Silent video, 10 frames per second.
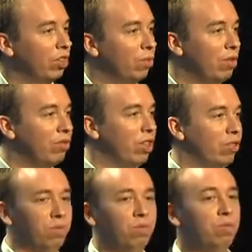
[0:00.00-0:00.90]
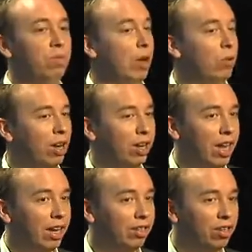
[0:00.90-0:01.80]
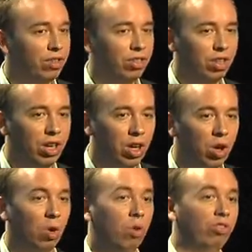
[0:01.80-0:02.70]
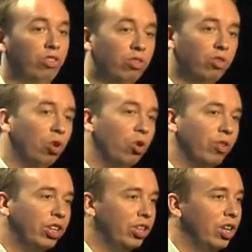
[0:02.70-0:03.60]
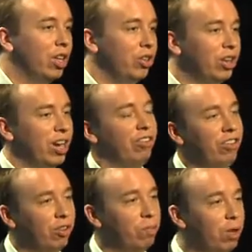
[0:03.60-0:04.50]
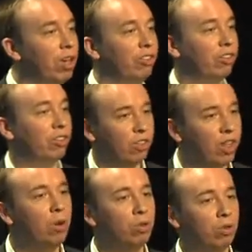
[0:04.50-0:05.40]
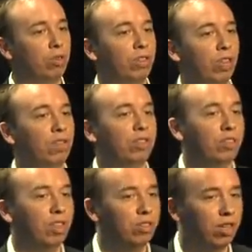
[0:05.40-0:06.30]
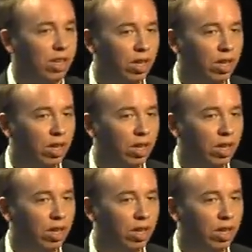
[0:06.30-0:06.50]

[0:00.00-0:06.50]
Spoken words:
So whether it's network connectivity or just storage, you can actually just purchase those sort of services.